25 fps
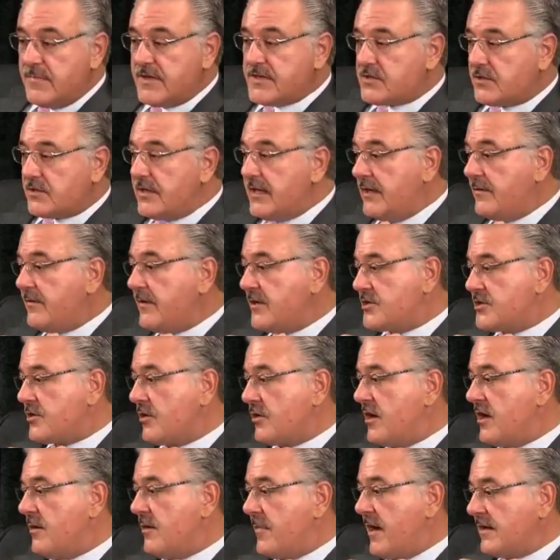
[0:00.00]
misleading the
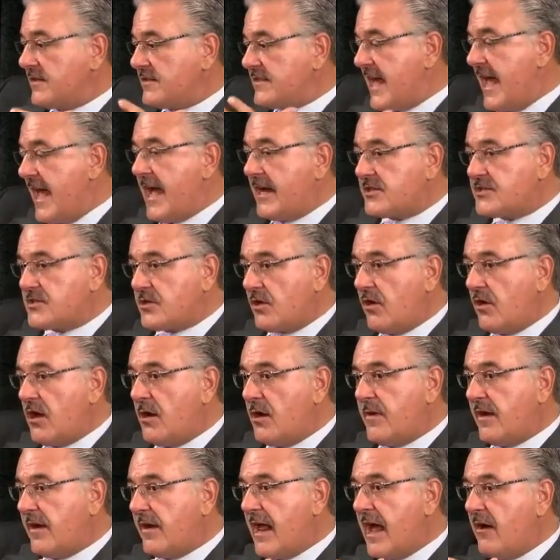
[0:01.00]
jury about tax
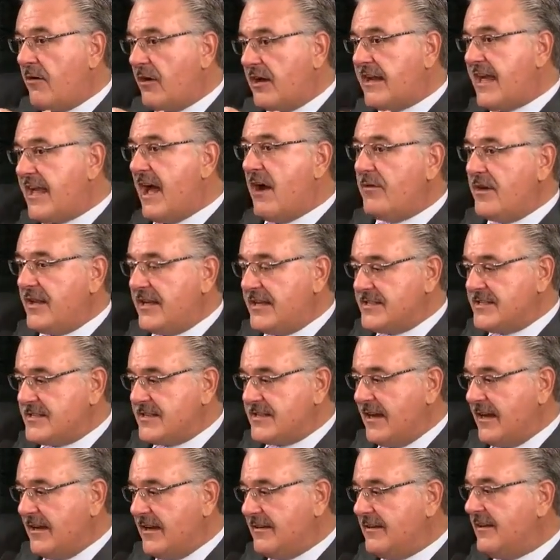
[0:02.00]
law, about how accounting
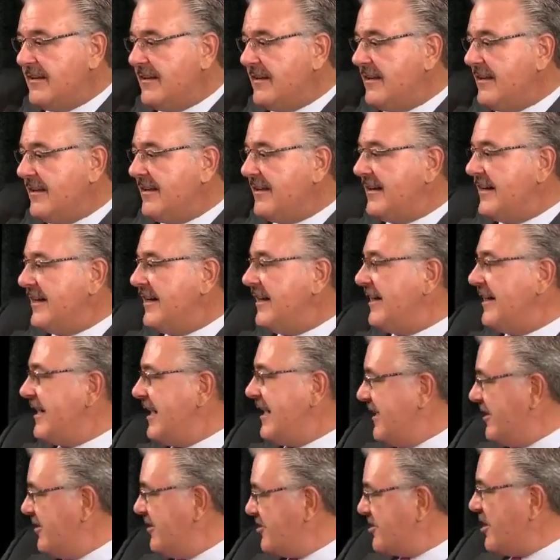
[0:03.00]
is done.
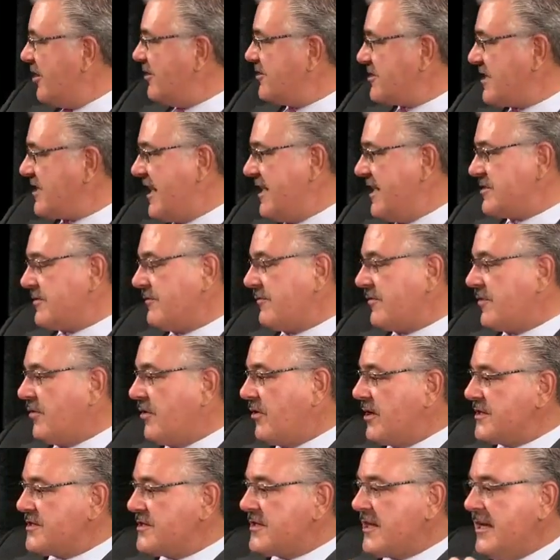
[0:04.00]
And in Joe's case, of
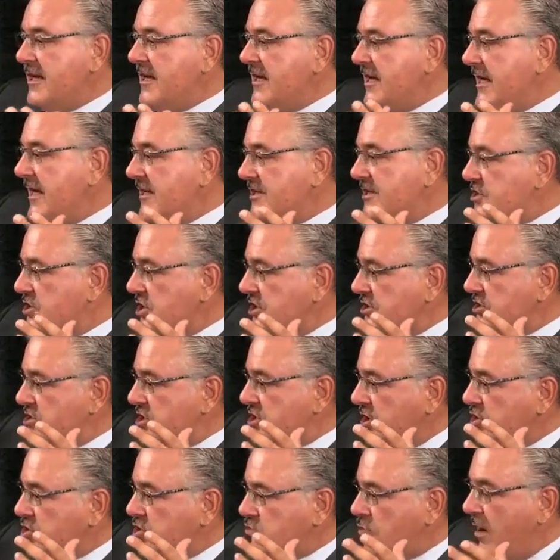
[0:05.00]
course, it's
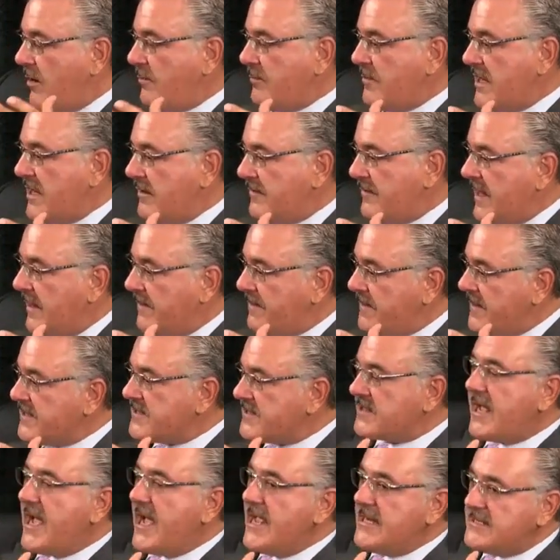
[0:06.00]
just the drumbeat that
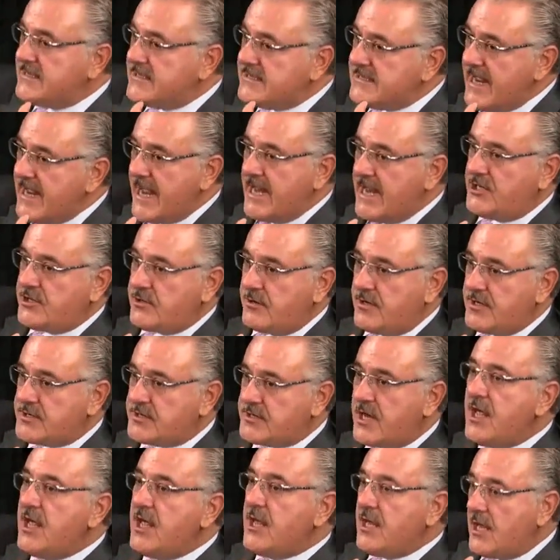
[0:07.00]
this guy's
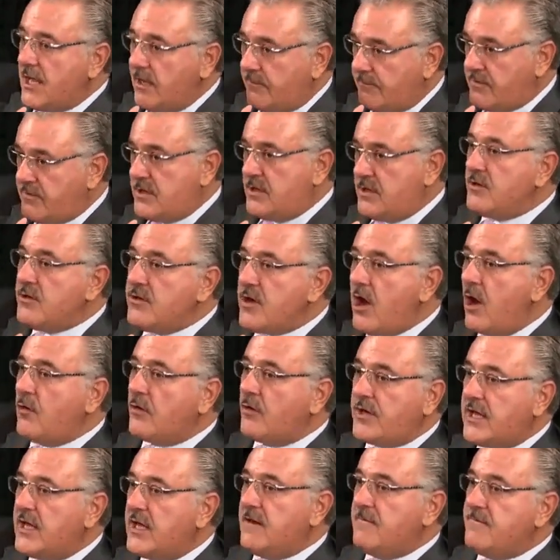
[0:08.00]
dangerous. If you
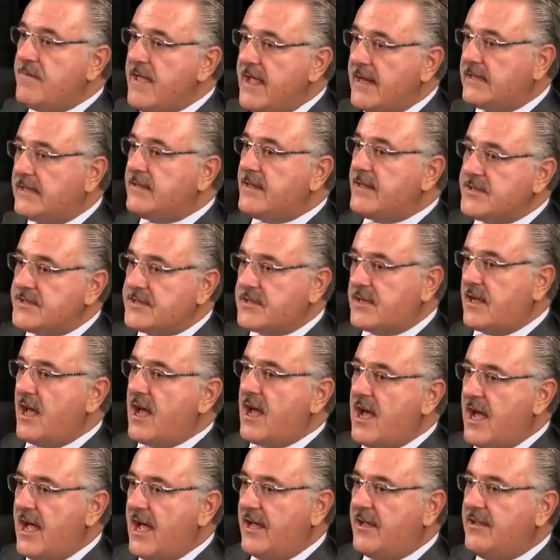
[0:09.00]
don't convict this
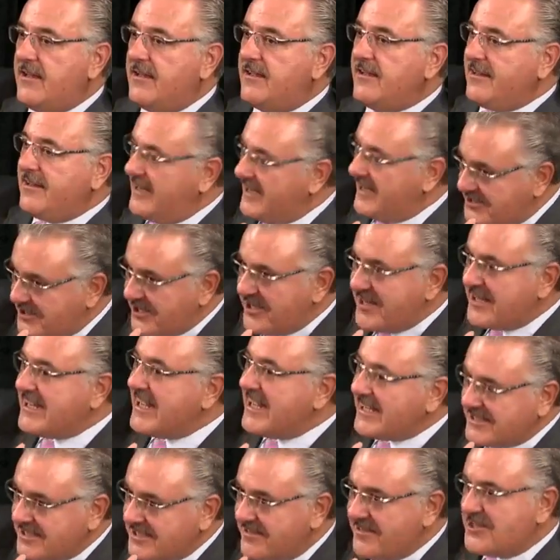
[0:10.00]
guy, he's going to
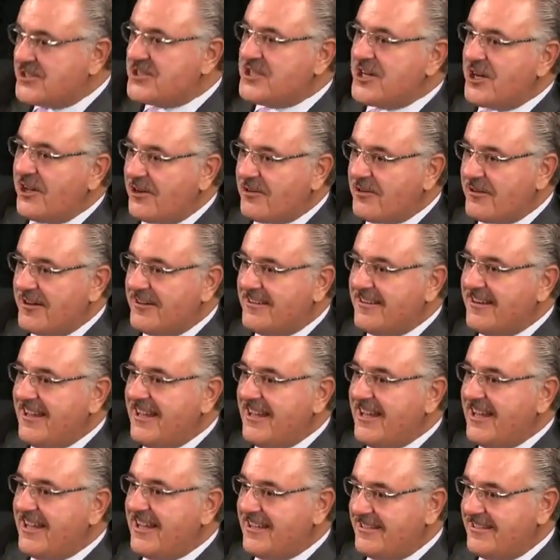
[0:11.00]
get to the children.
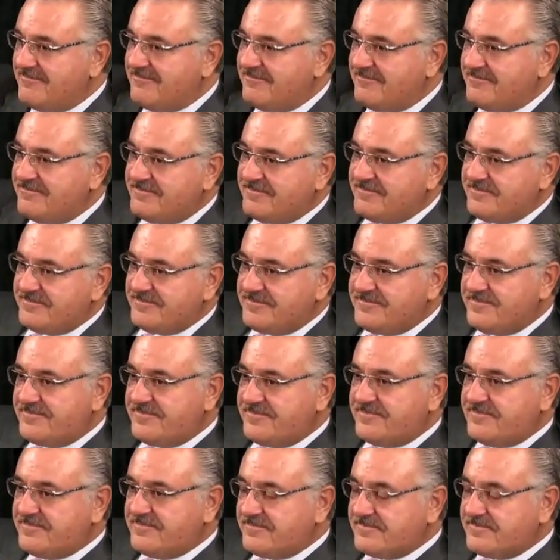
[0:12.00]
But if we rediscover